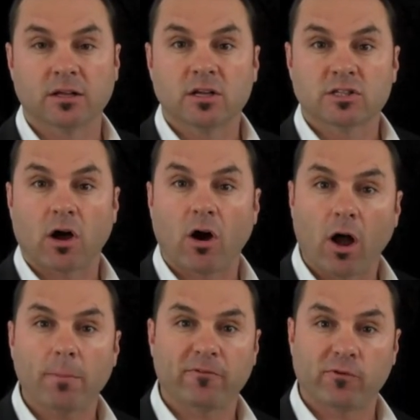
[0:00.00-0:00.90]
So
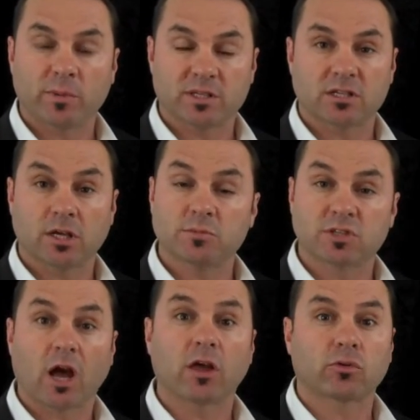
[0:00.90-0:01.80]
high-performing teams
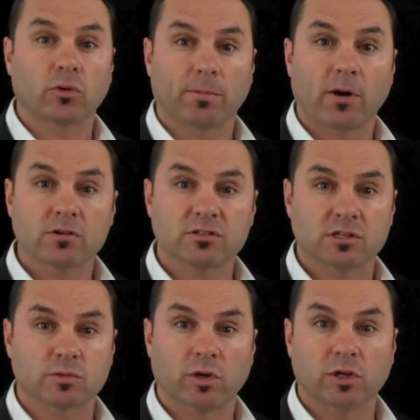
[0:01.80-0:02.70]
go through a
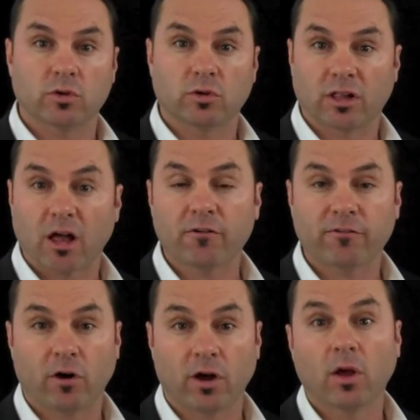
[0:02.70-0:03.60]
process where you
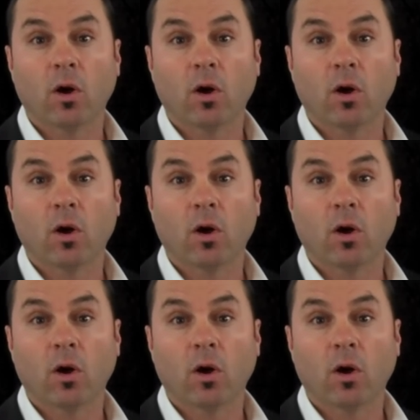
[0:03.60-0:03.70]
clarify